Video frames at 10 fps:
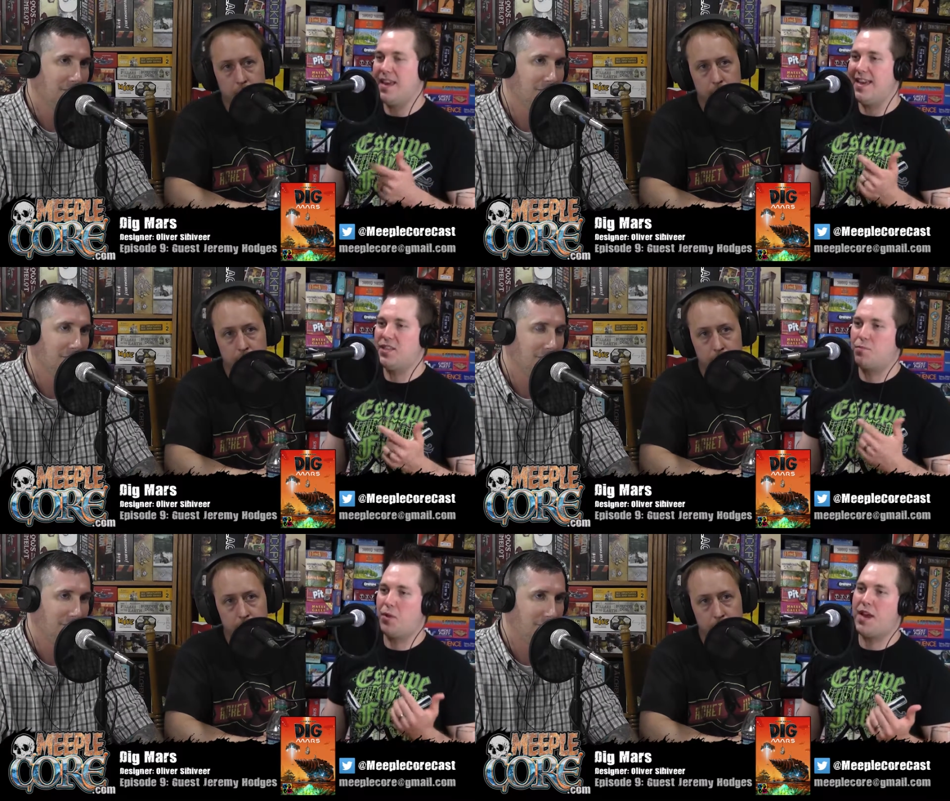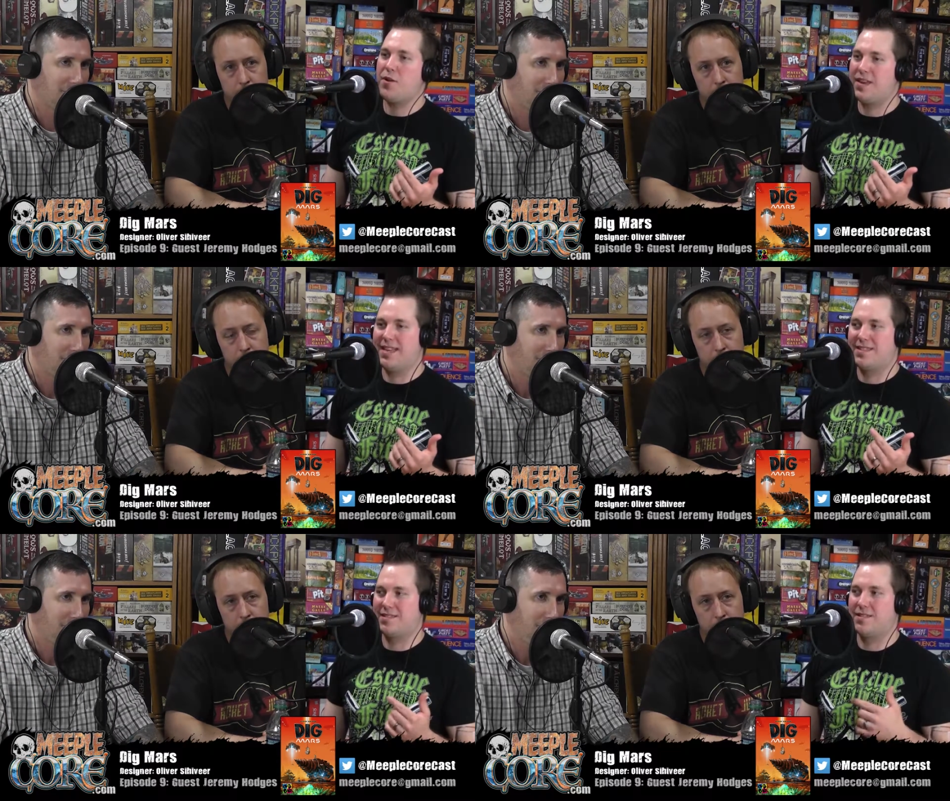Speaker 1: each player
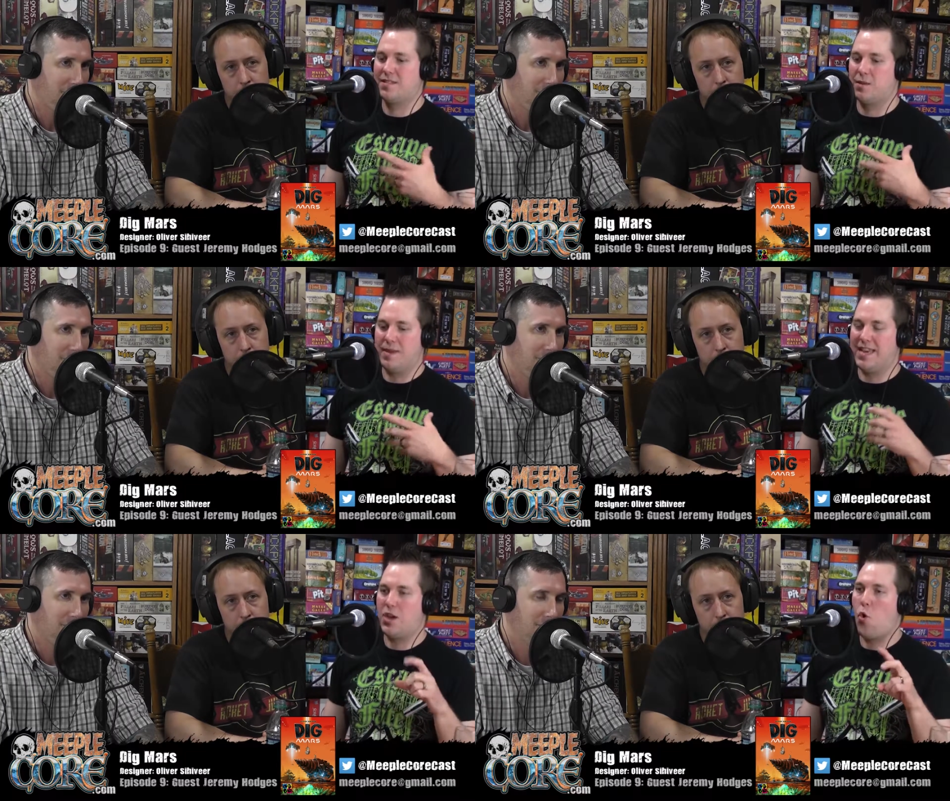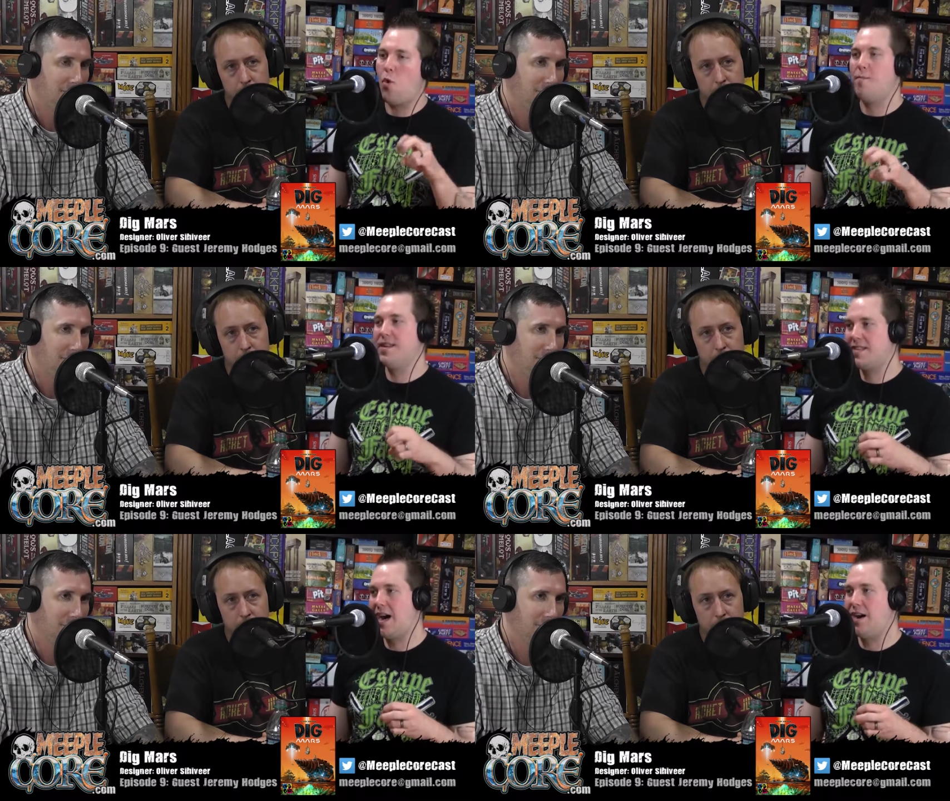gets some
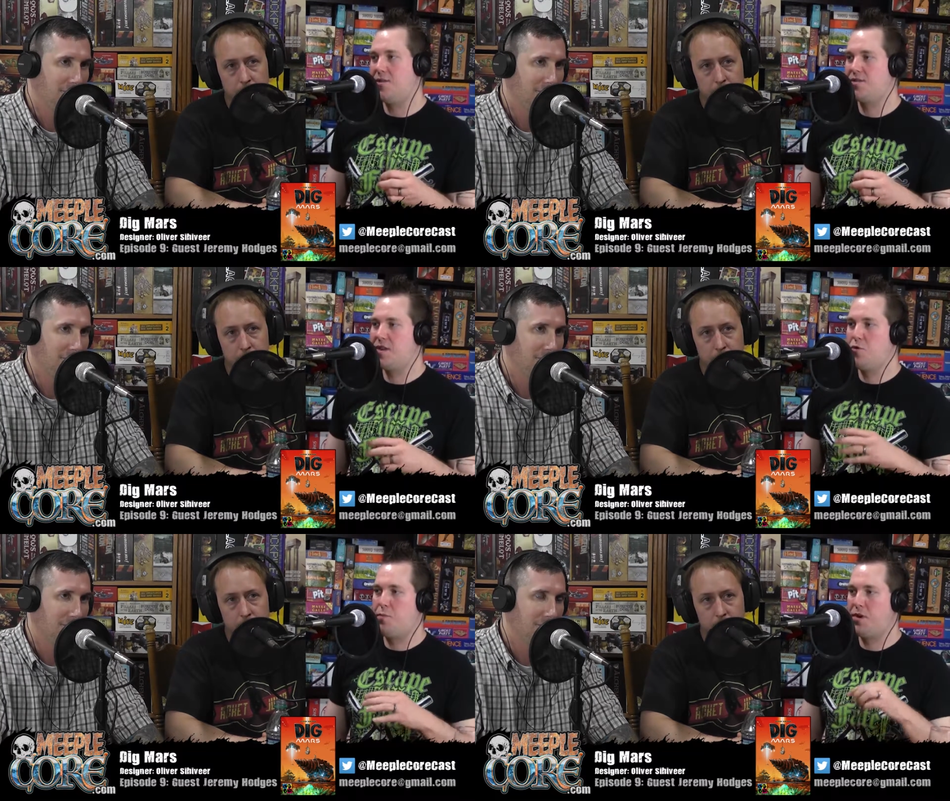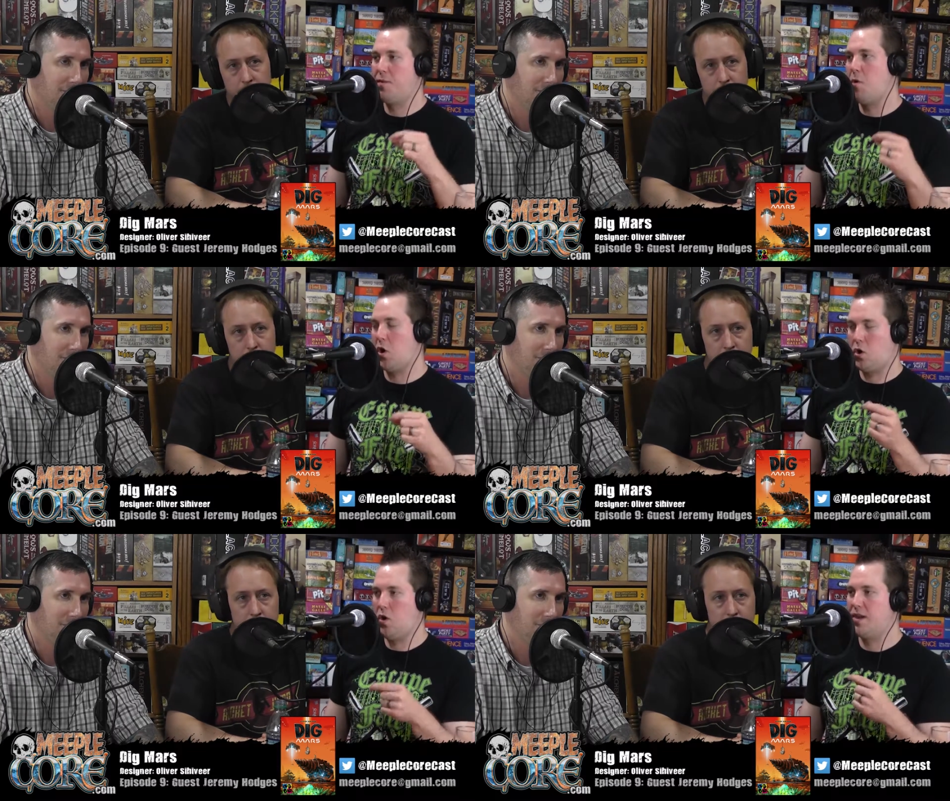equipment tiles that you put a
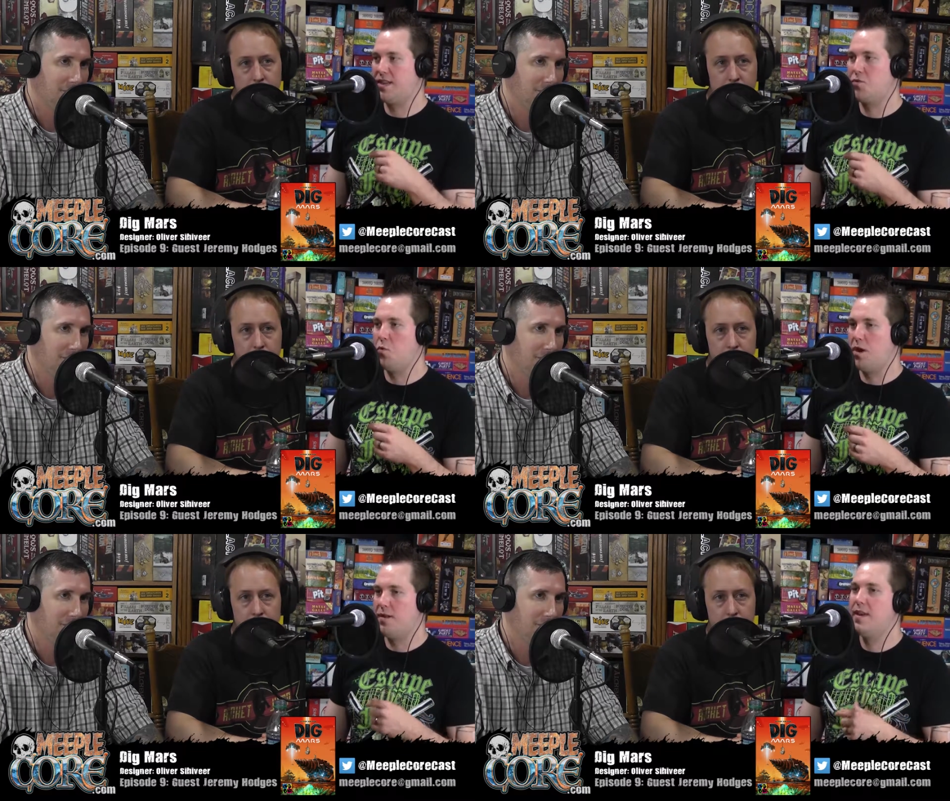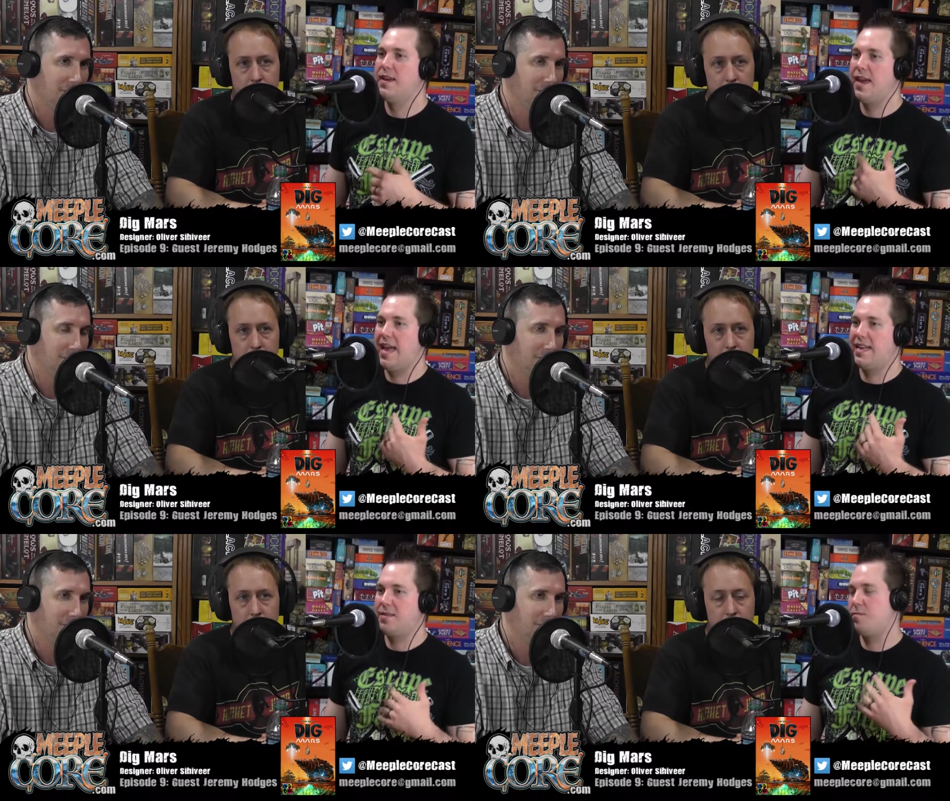marker on each one,
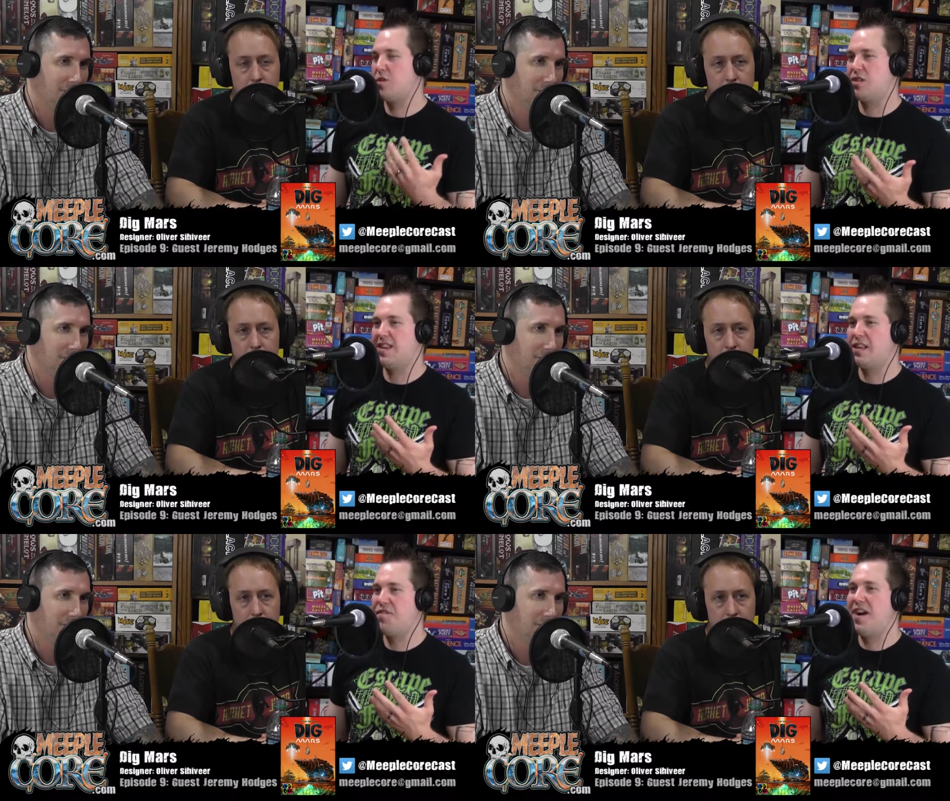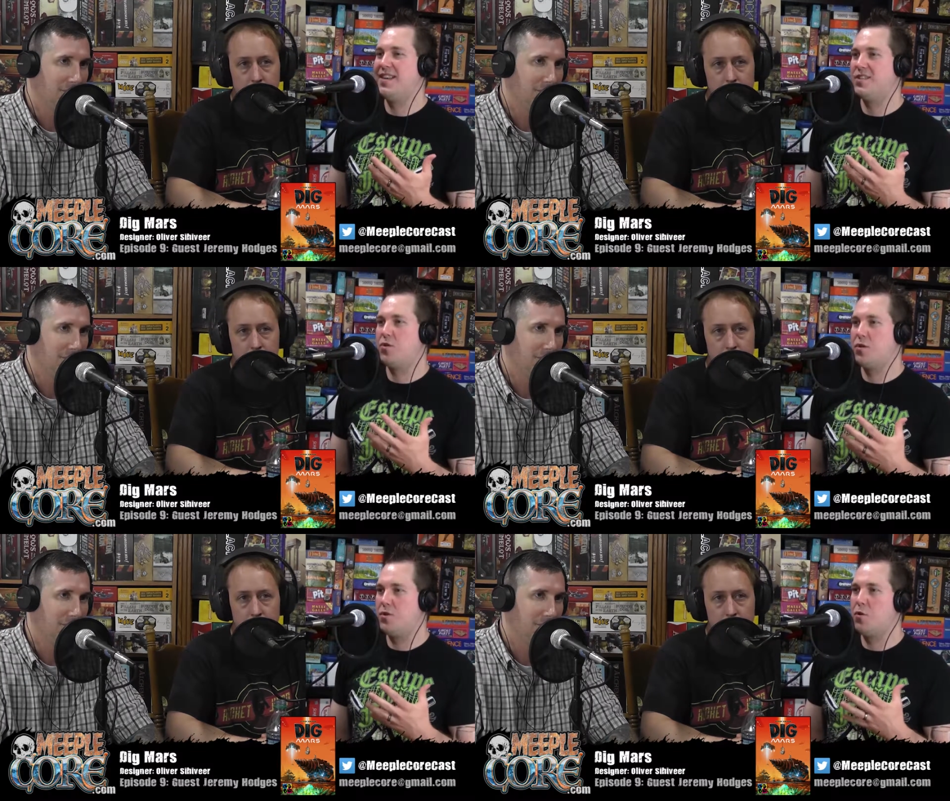and it signifies
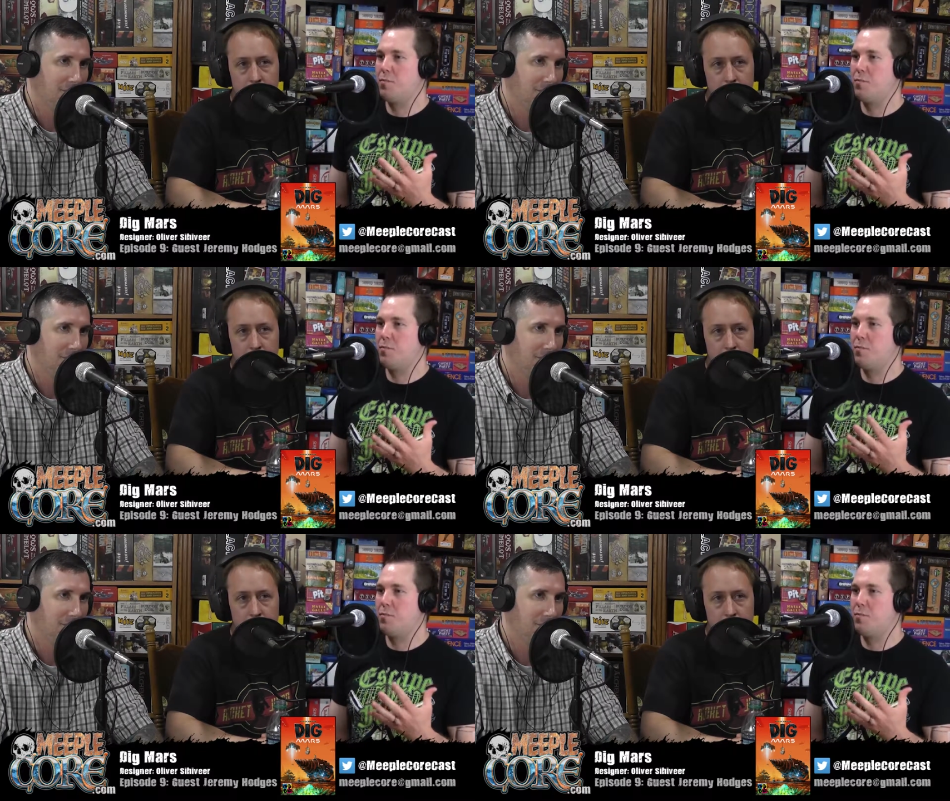your your